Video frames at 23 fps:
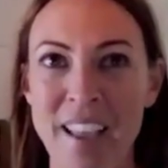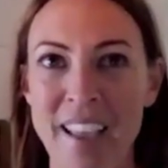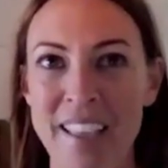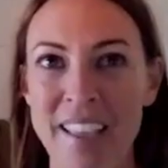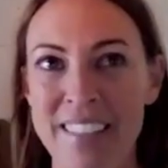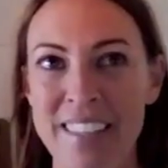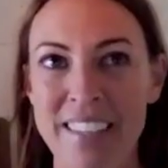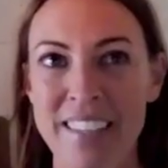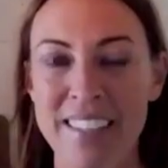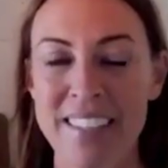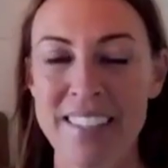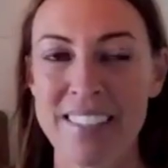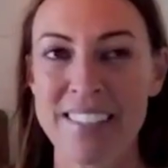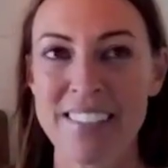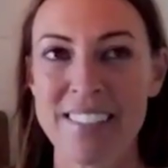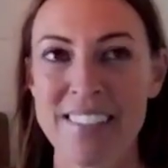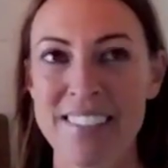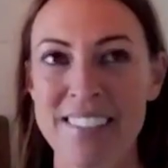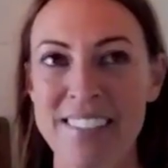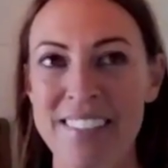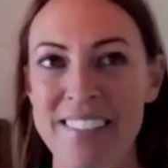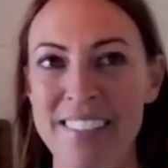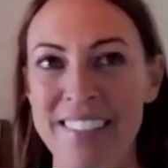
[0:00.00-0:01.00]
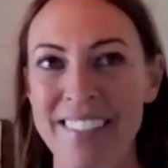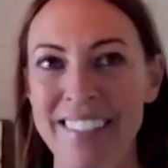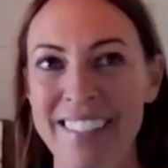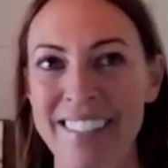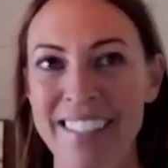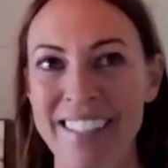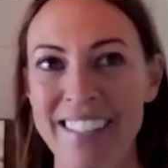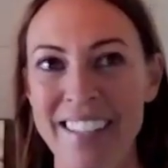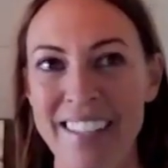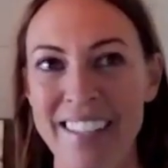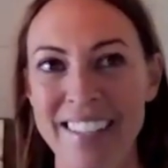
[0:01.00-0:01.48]
I think
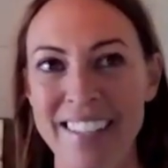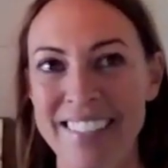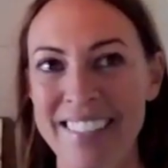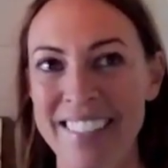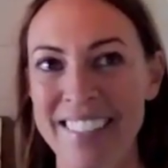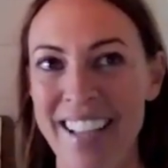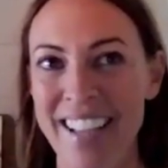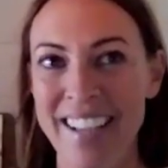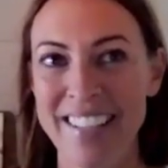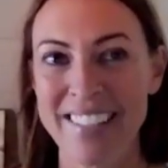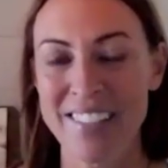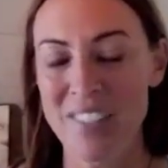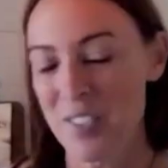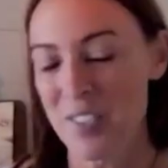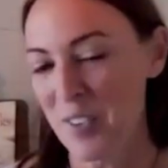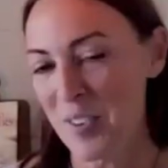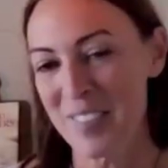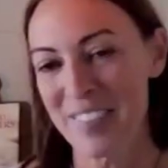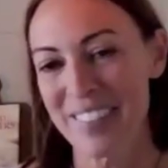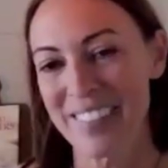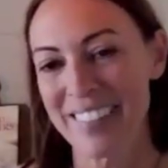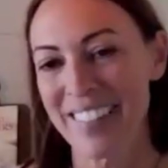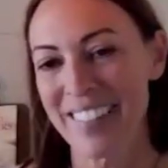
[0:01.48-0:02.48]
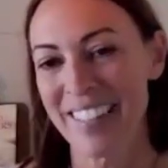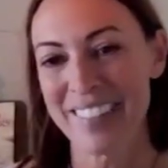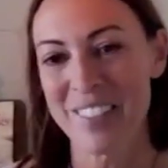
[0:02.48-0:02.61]
I don't know,